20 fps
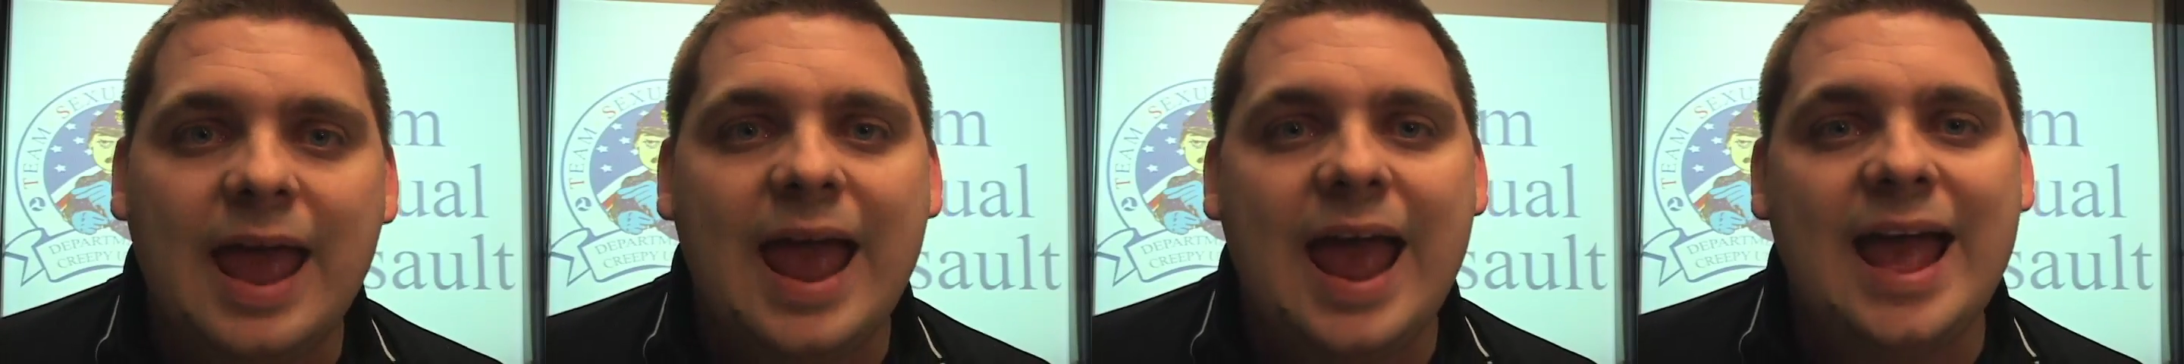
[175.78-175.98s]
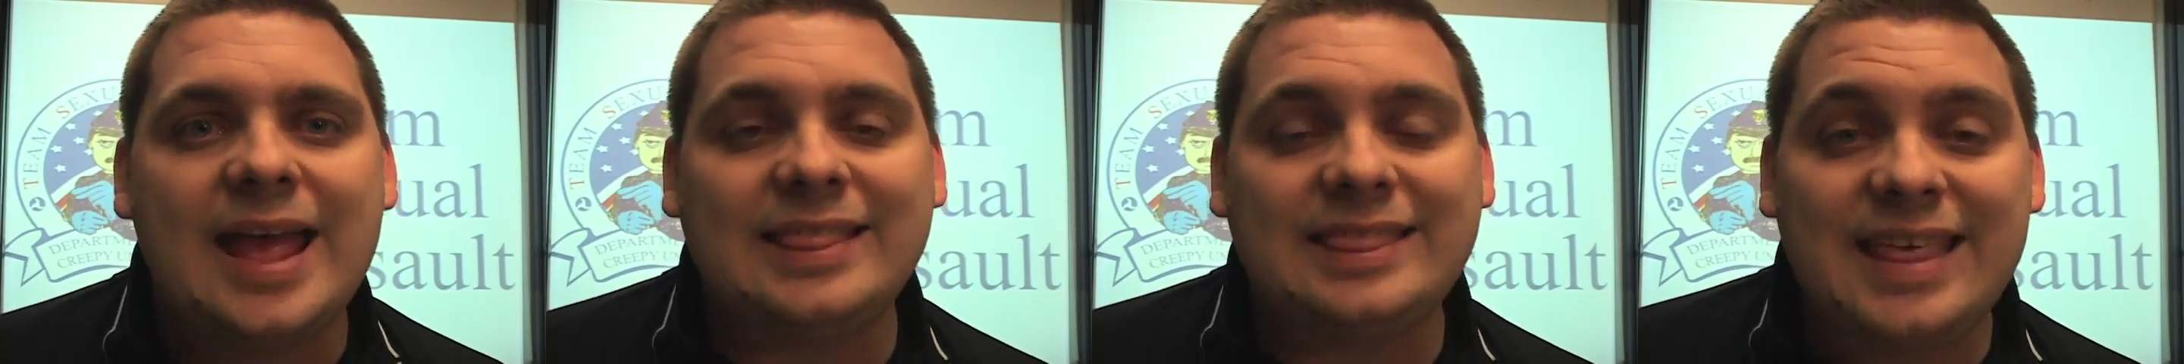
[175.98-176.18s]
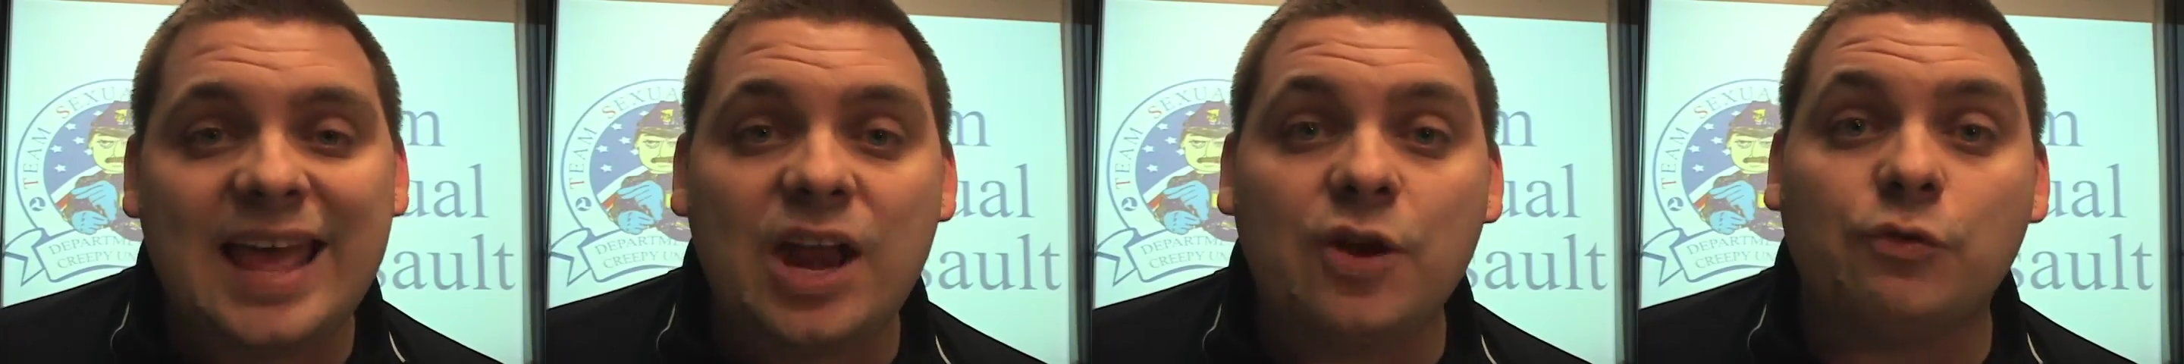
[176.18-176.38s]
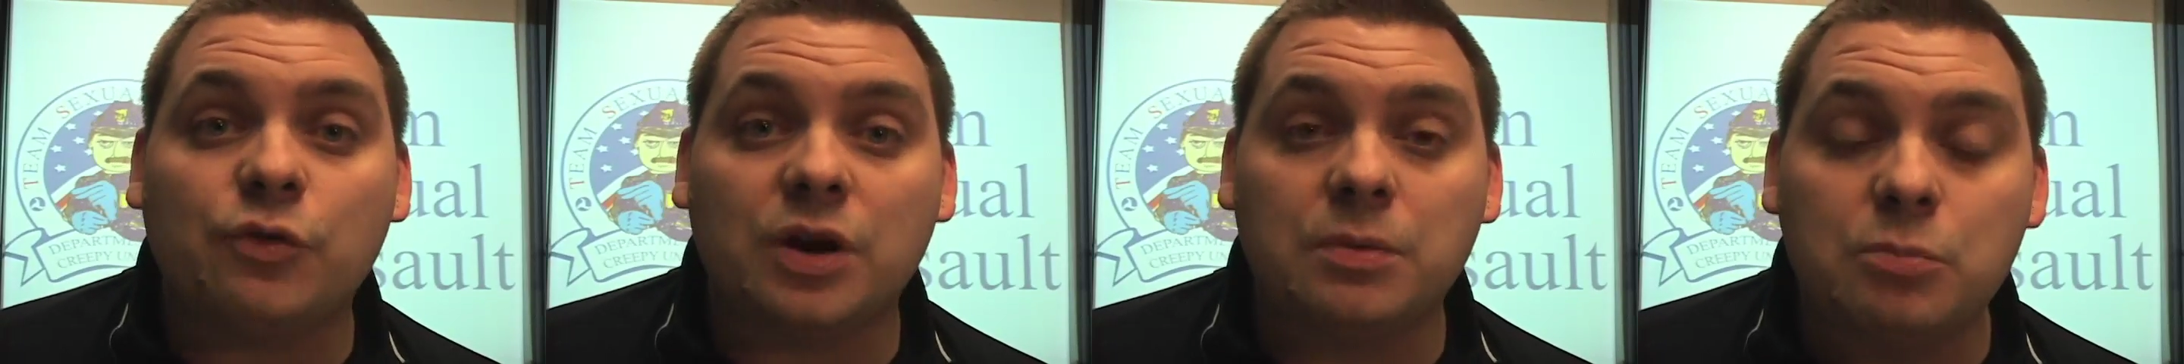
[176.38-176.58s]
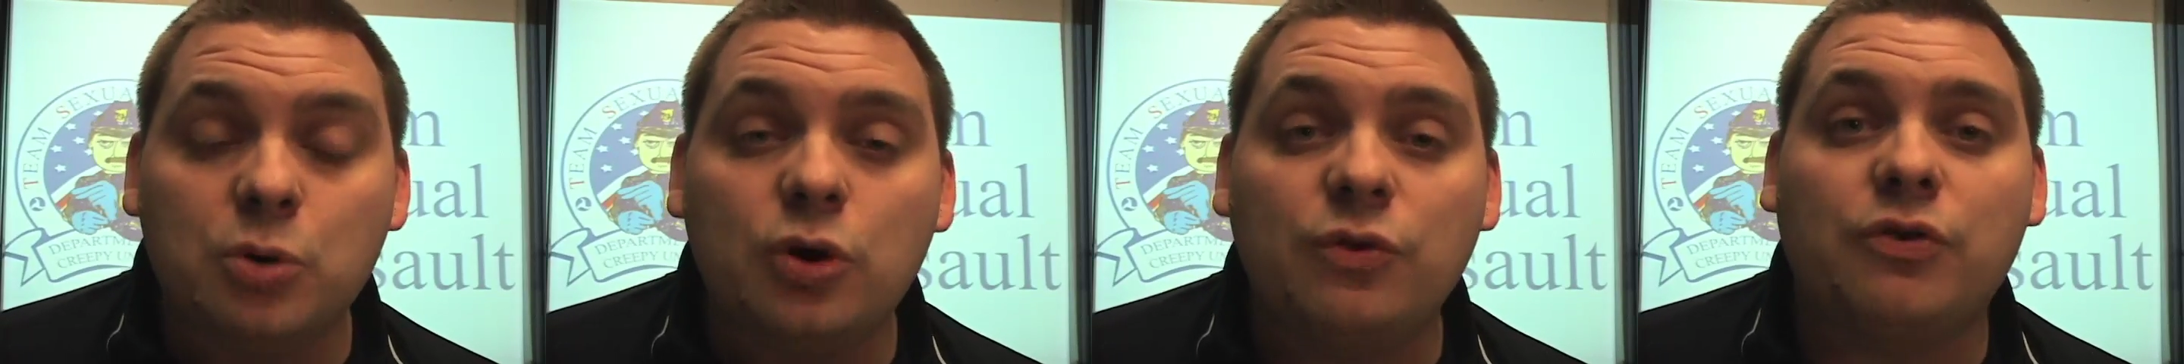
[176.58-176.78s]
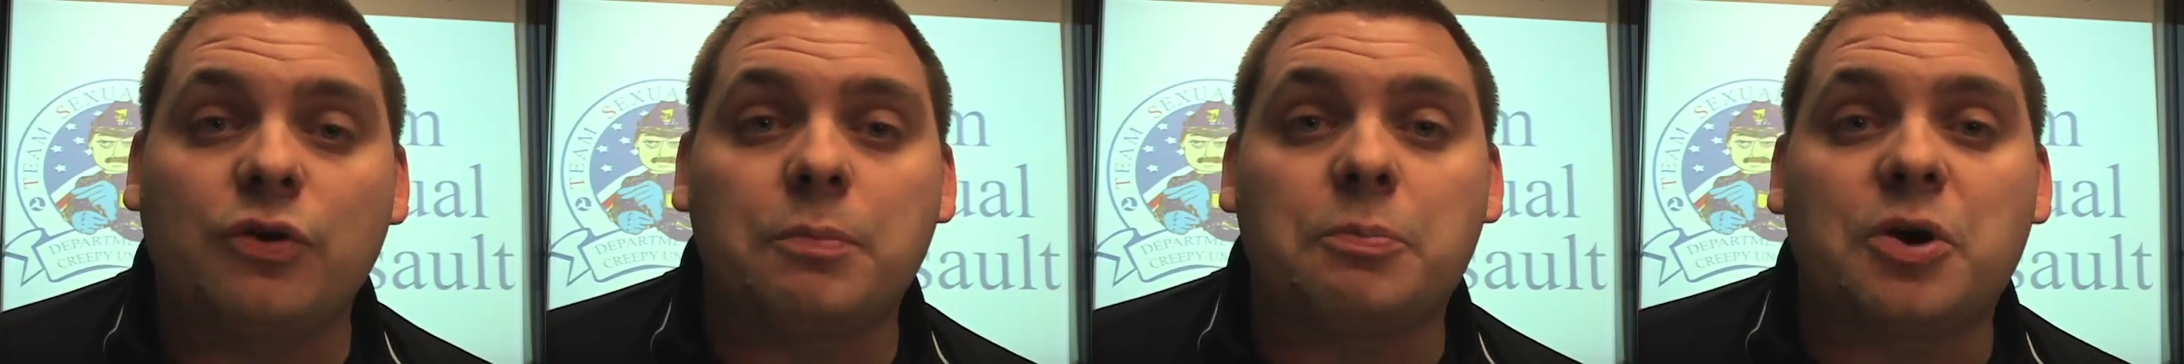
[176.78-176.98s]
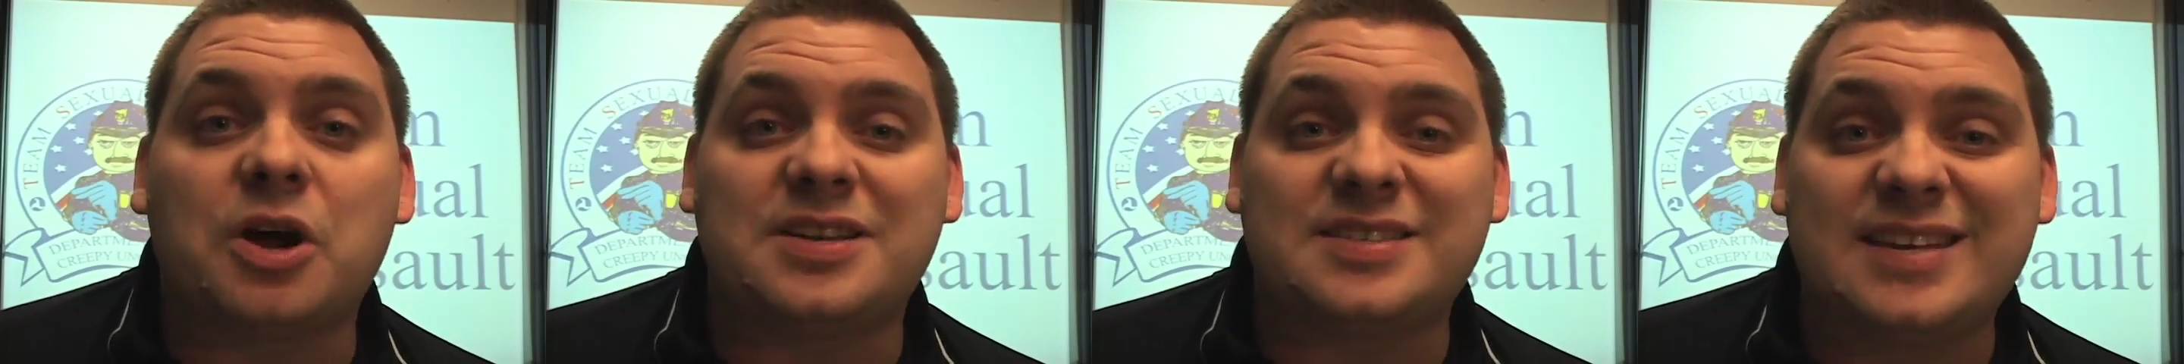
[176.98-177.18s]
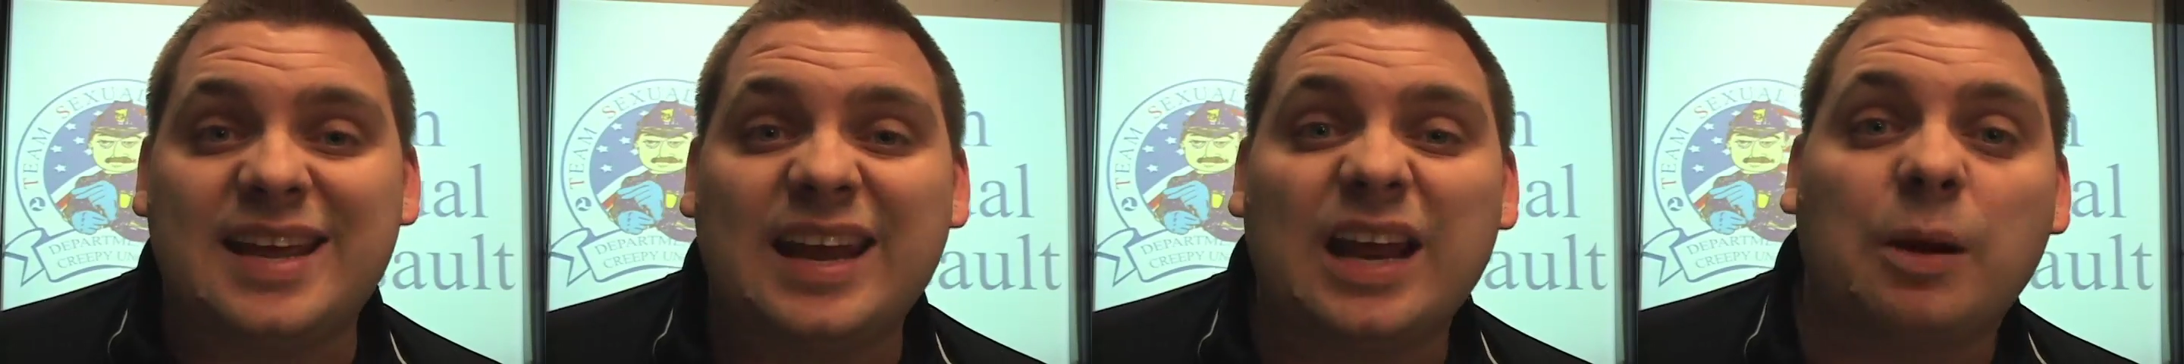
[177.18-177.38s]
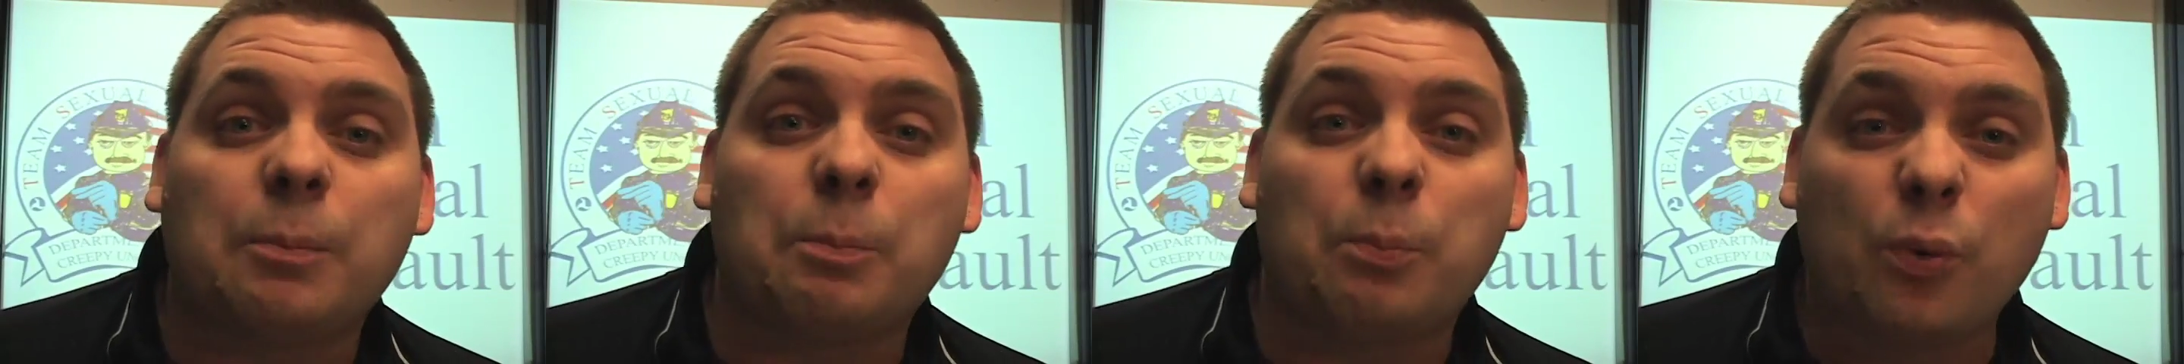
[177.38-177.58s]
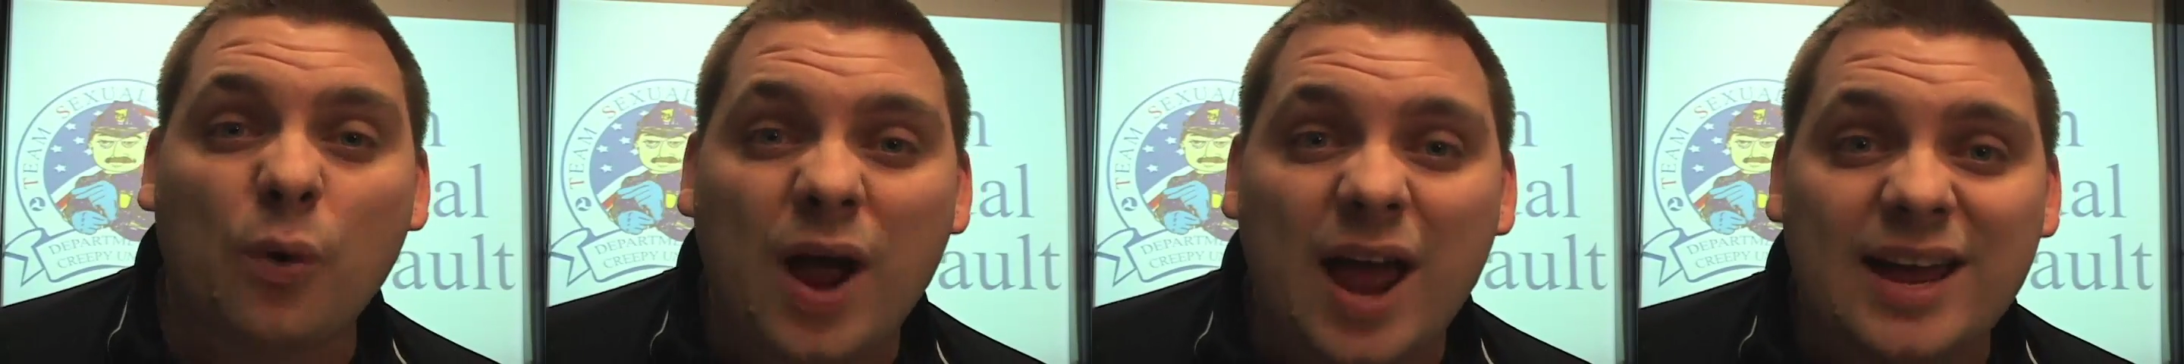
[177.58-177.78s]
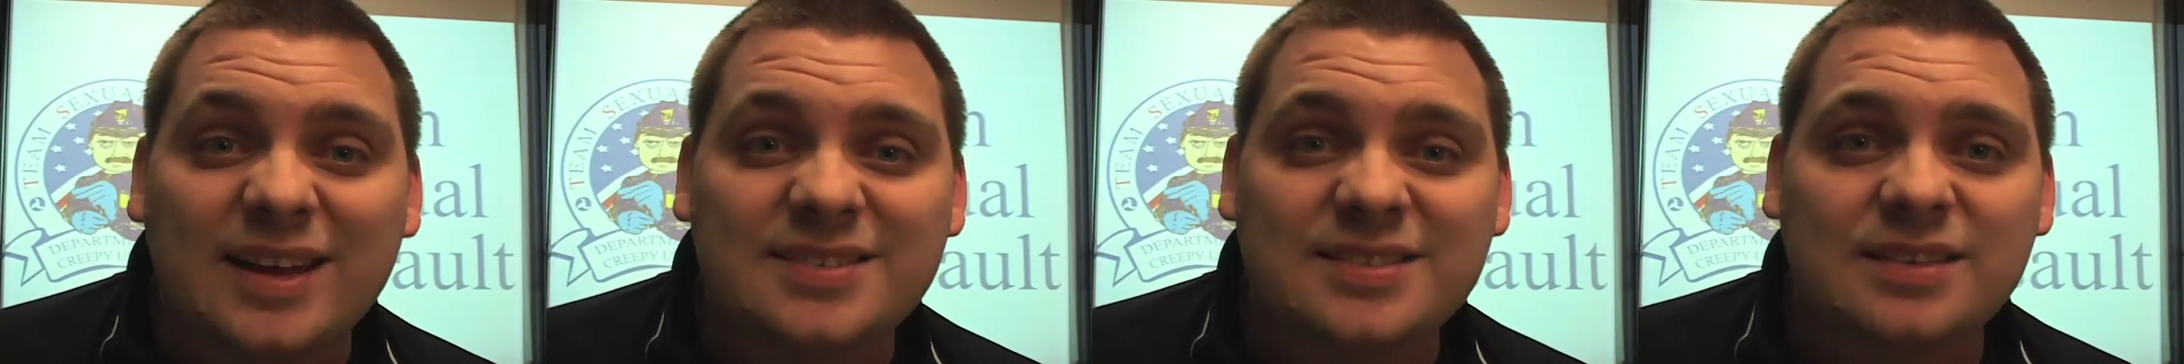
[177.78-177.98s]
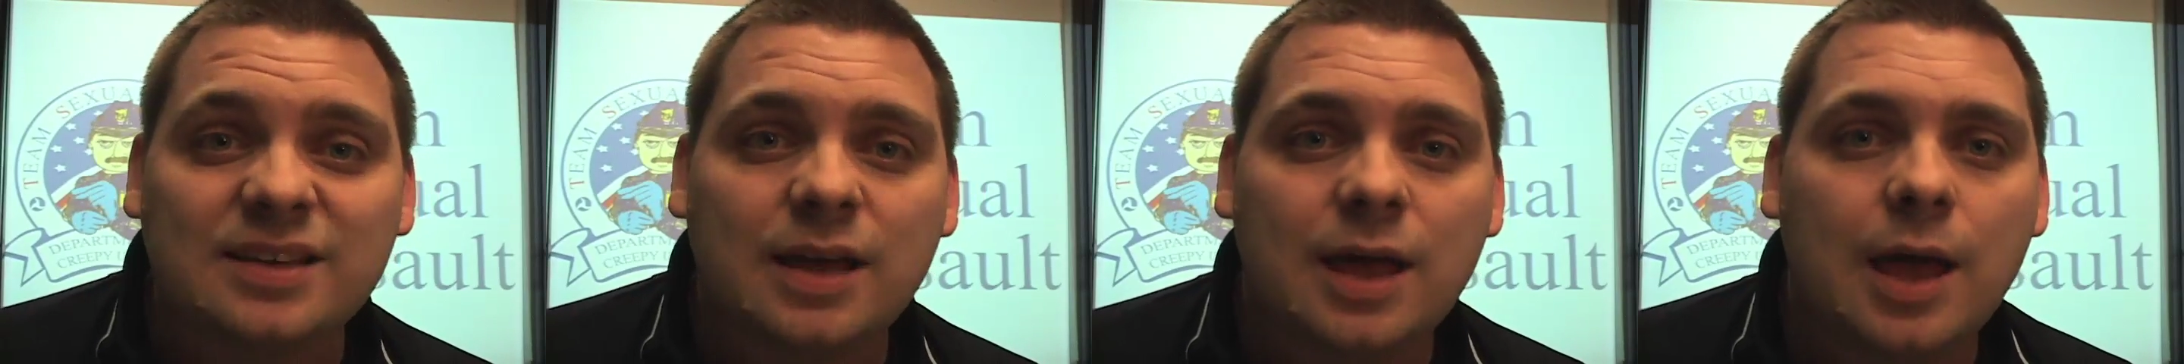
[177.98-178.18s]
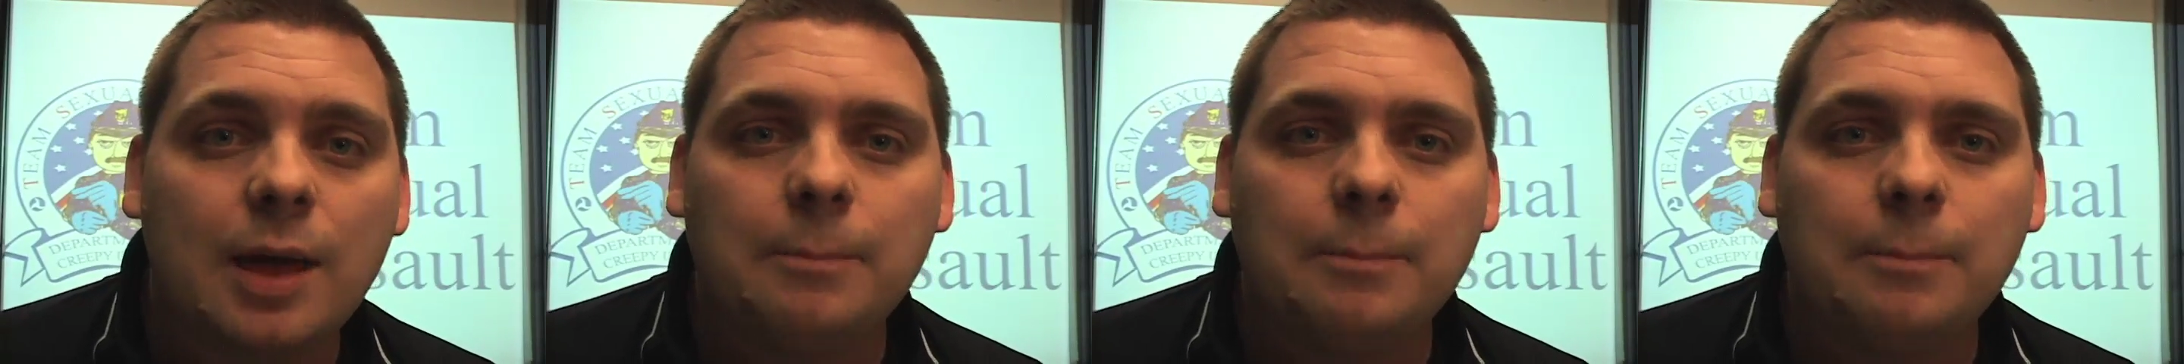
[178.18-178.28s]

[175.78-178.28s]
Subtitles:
and then remove her prosthetic breast